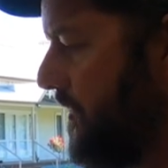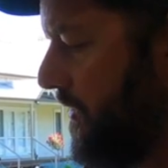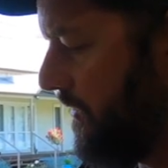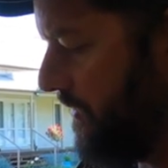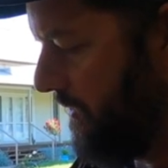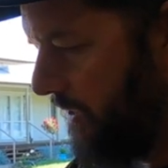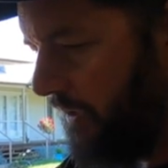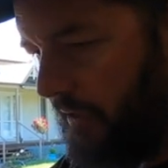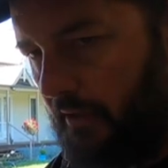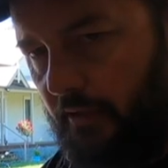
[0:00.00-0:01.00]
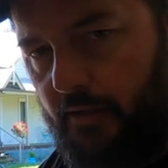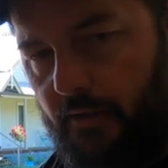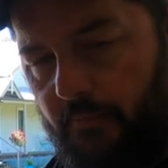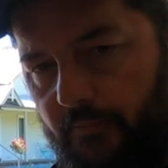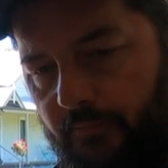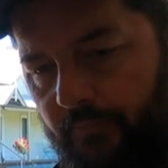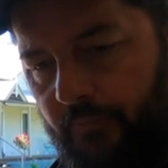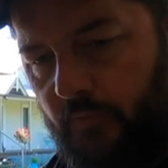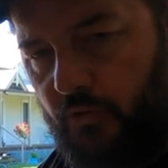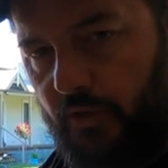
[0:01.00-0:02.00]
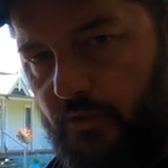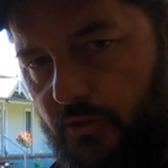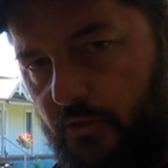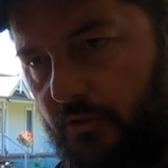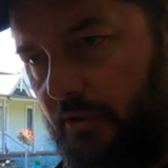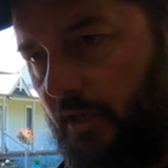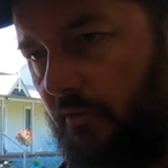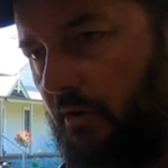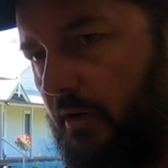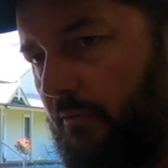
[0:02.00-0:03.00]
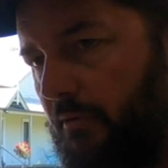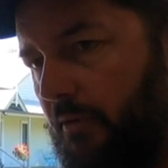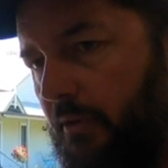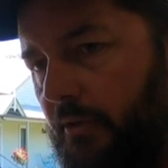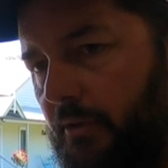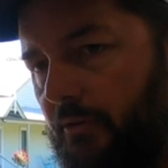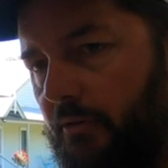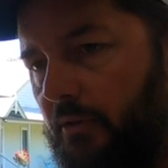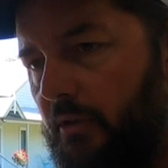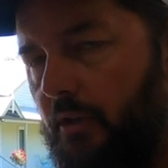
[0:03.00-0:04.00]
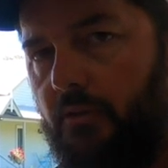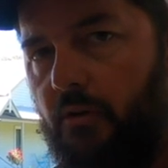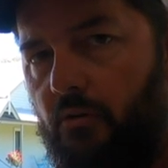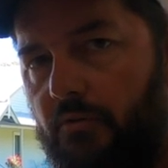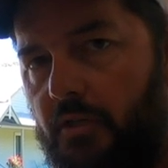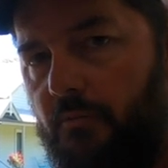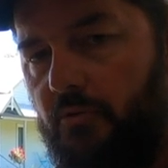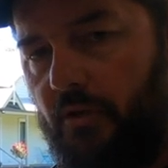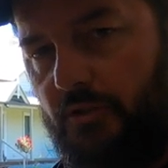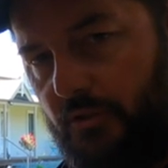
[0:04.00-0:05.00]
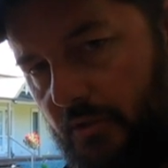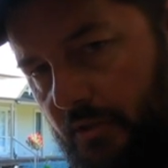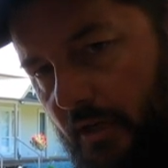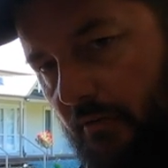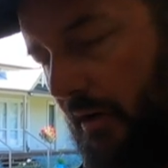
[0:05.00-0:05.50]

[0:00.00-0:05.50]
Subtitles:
unit. Transducer's going to run, the Livescope transducer's going to